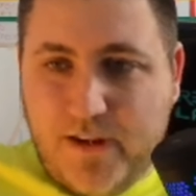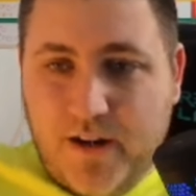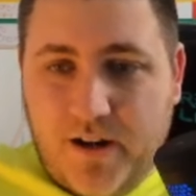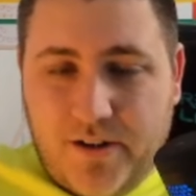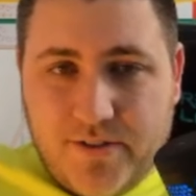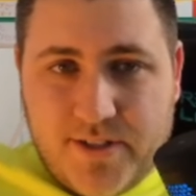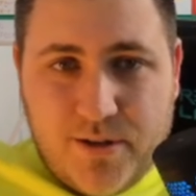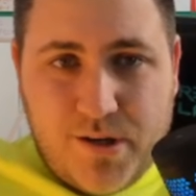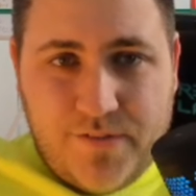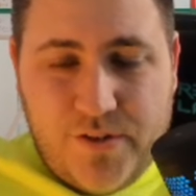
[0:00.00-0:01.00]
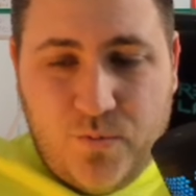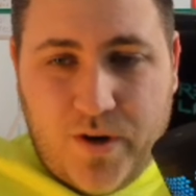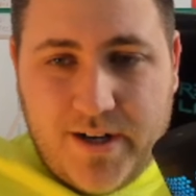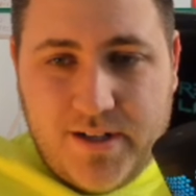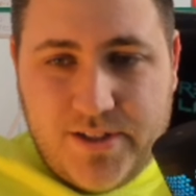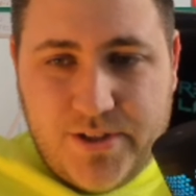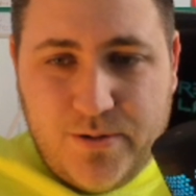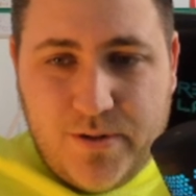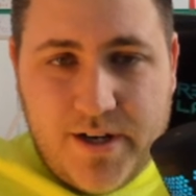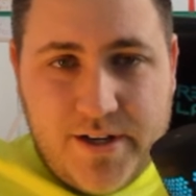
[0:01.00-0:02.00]
Also, if you wanted
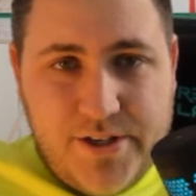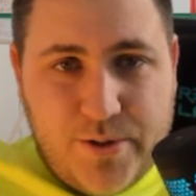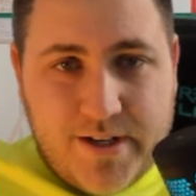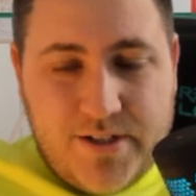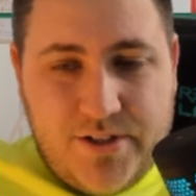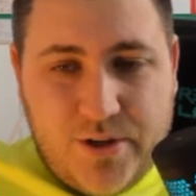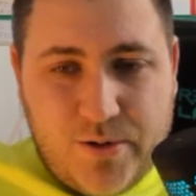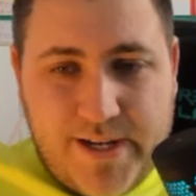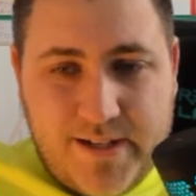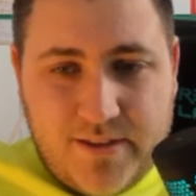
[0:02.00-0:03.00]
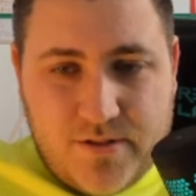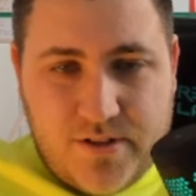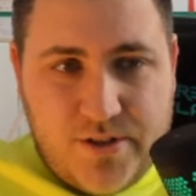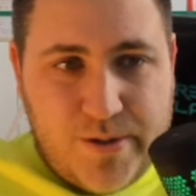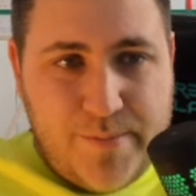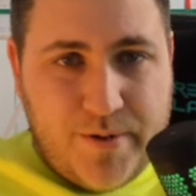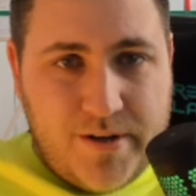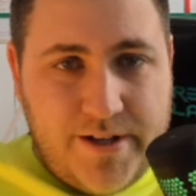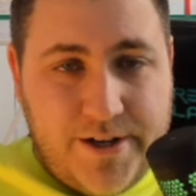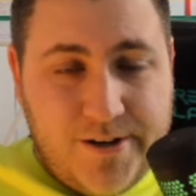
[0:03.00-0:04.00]
to, you can donate. There's a donate
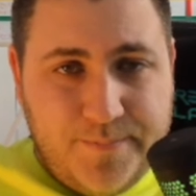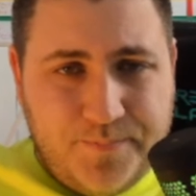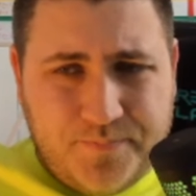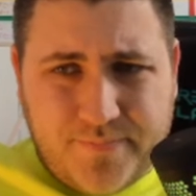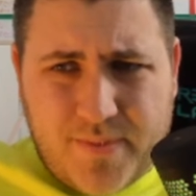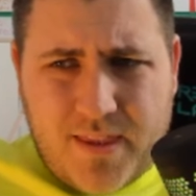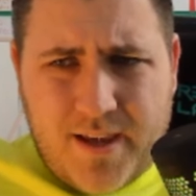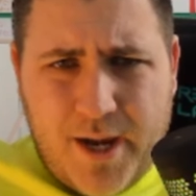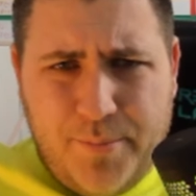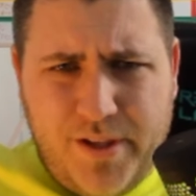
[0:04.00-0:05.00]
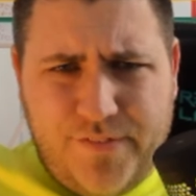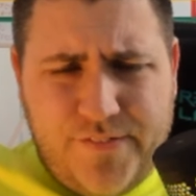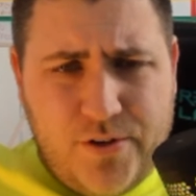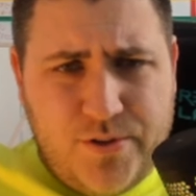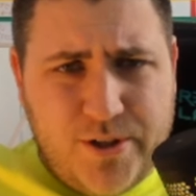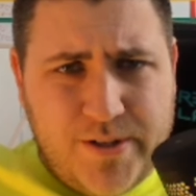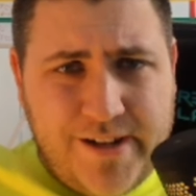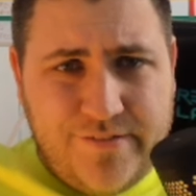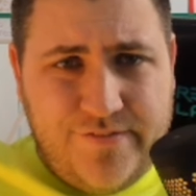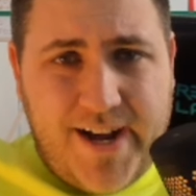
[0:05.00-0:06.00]
button here. I believe if you
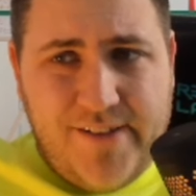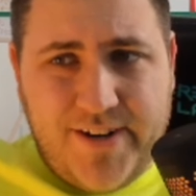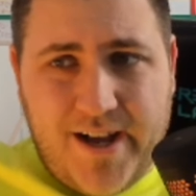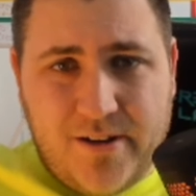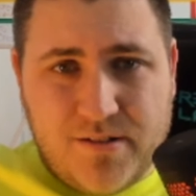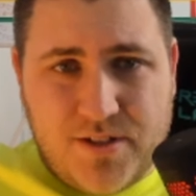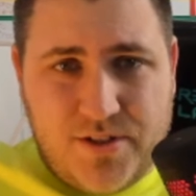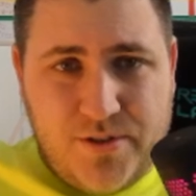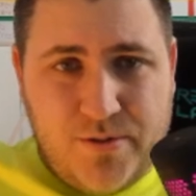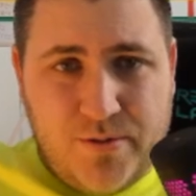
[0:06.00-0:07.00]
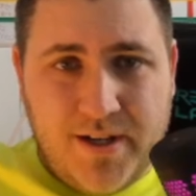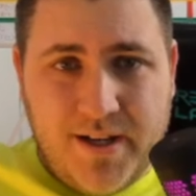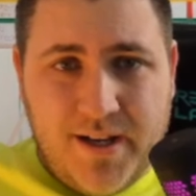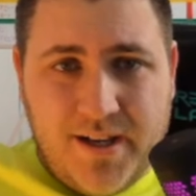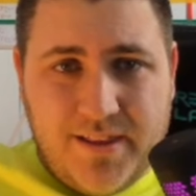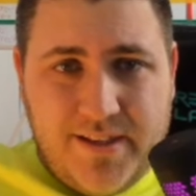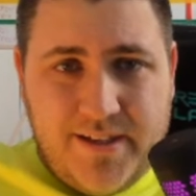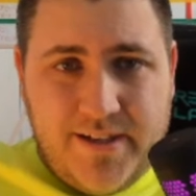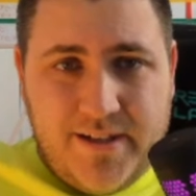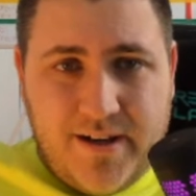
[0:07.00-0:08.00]
donate $5 to
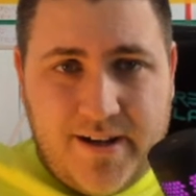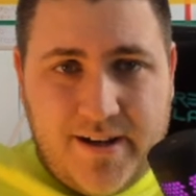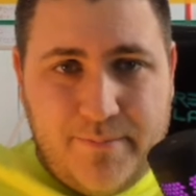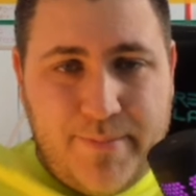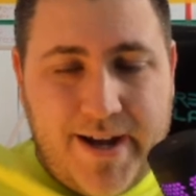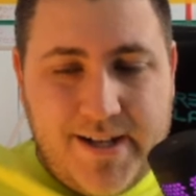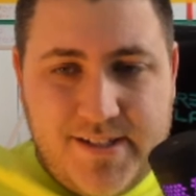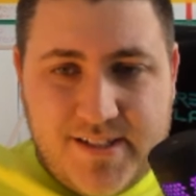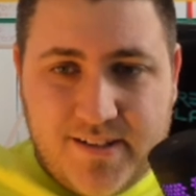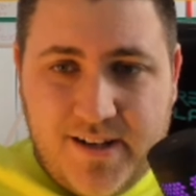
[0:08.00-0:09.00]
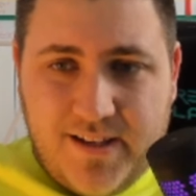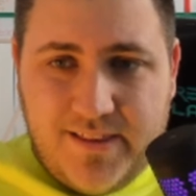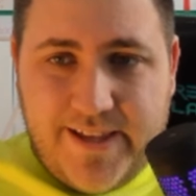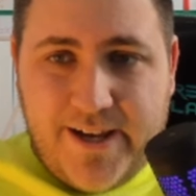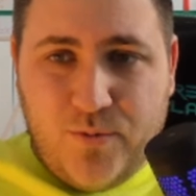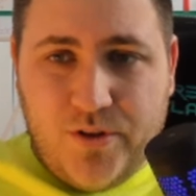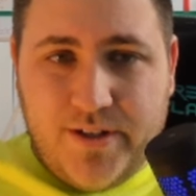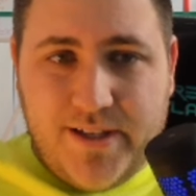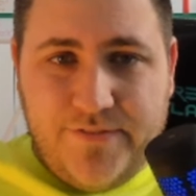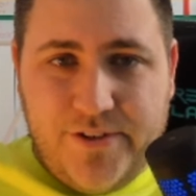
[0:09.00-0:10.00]
the mods, they will
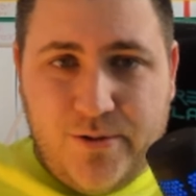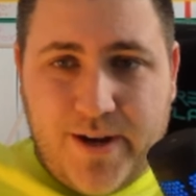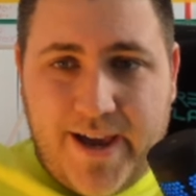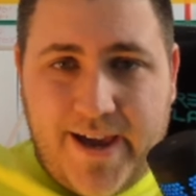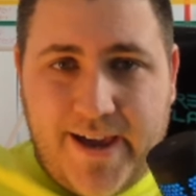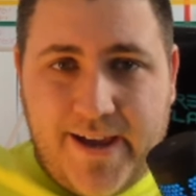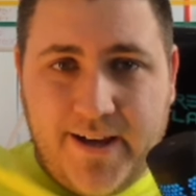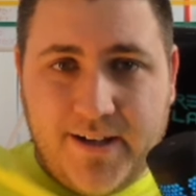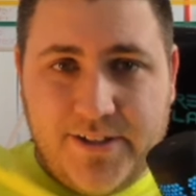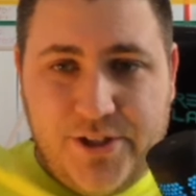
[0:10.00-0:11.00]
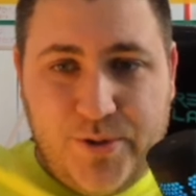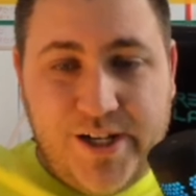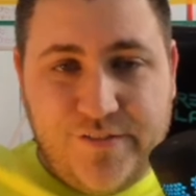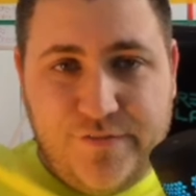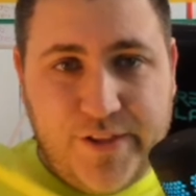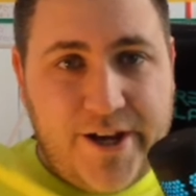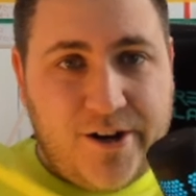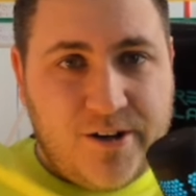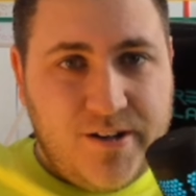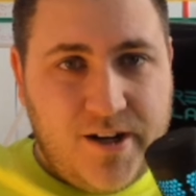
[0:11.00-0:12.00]
give you a unique
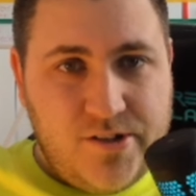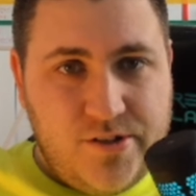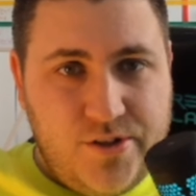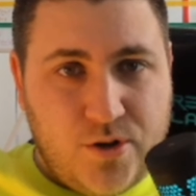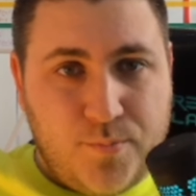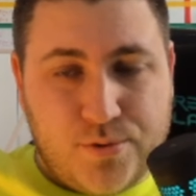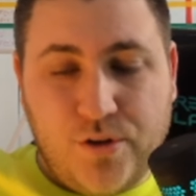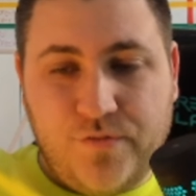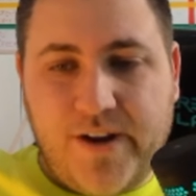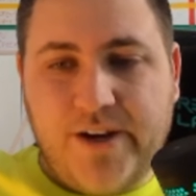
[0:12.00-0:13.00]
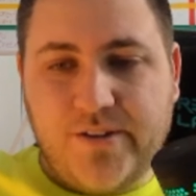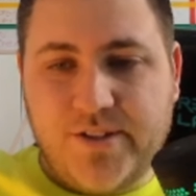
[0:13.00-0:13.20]
flair under your profile.